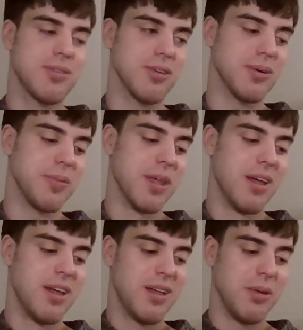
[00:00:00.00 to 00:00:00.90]
So
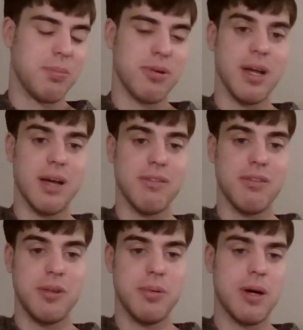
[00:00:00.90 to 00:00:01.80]
you'll probably have
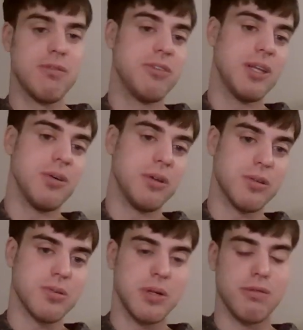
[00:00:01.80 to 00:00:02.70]
a video on
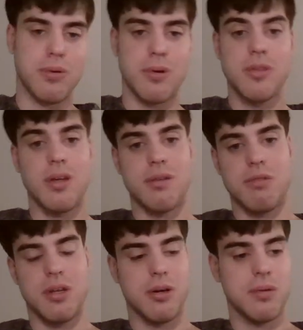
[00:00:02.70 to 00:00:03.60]
the 24th and a
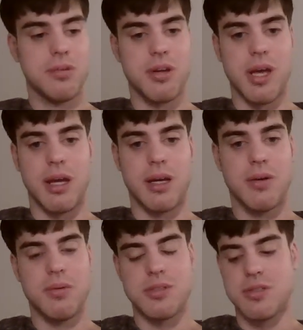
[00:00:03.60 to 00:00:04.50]
video today,
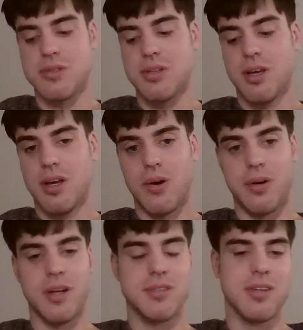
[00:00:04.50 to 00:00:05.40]
which is
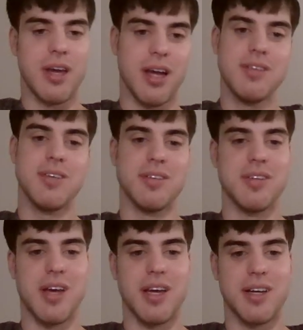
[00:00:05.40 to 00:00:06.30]
or not today. I say
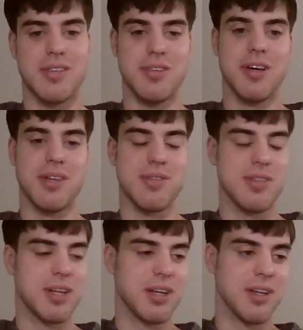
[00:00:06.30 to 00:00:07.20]
today because you guys are
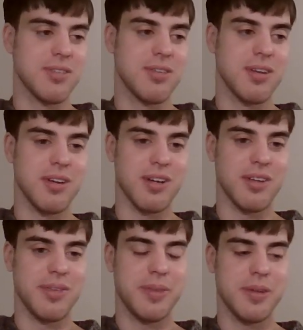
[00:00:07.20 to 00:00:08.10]
thinking it's
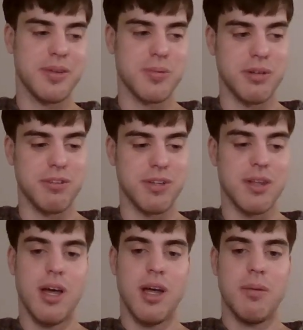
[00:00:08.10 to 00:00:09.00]

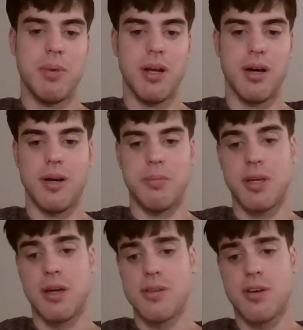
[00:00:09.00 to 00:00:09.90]
25th, but
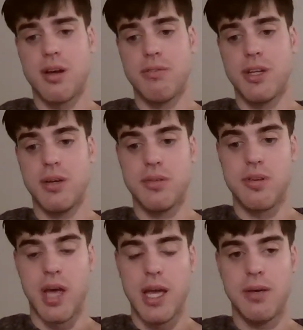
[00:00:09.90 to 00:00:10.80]
you guys got a video
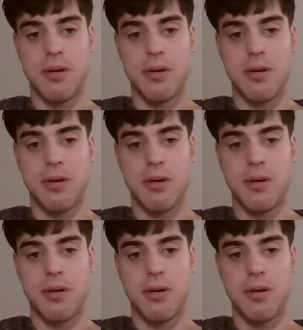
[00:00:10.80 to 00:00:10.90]
today.